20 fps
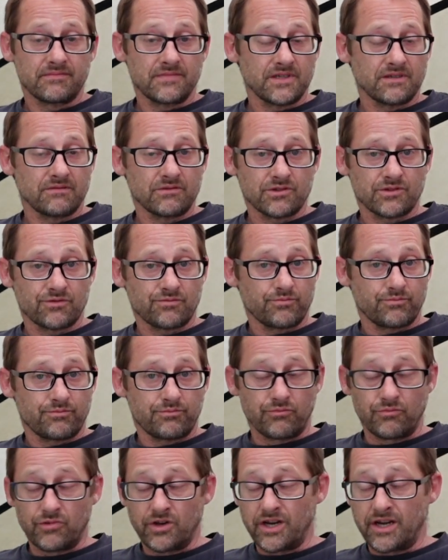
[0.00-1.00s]
It was
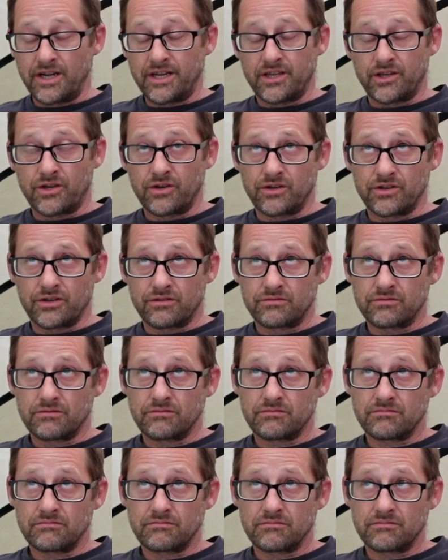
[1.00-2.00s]
really good.
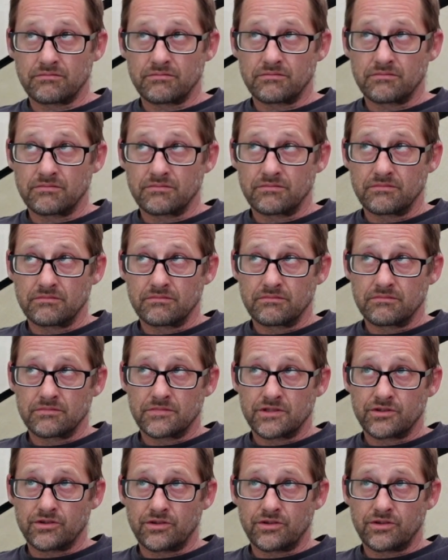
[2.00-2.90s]
I